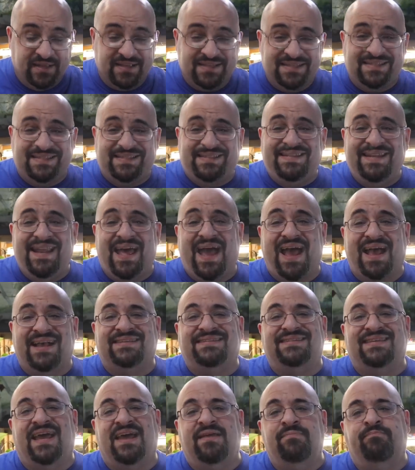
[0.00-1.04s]

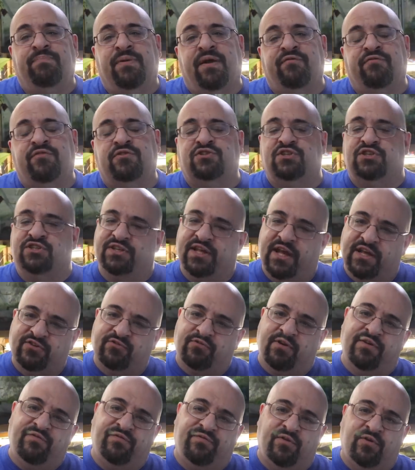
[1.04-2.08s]
Snacks and beverages.
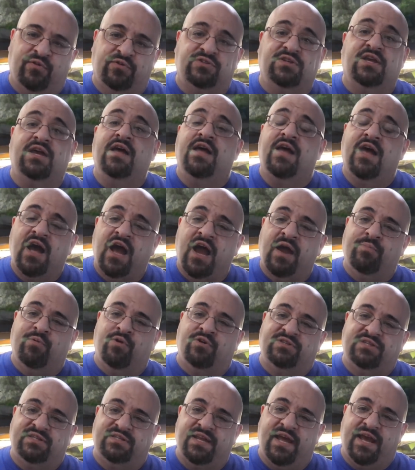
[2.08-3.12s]
That's right, folks. I
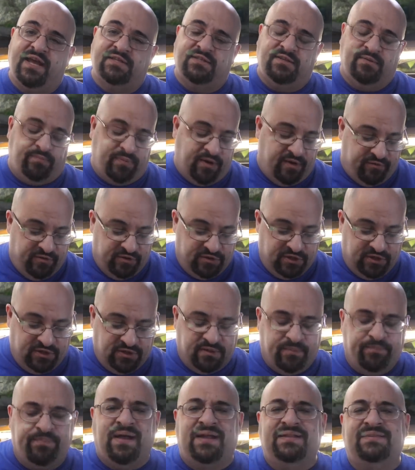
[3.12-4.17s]
brought snacks and
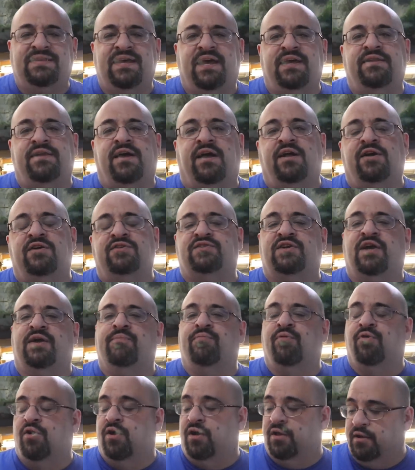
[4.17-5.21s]
beverages. About $10. I
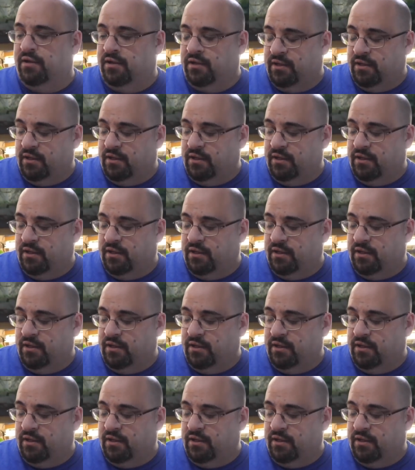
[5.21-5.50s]
brought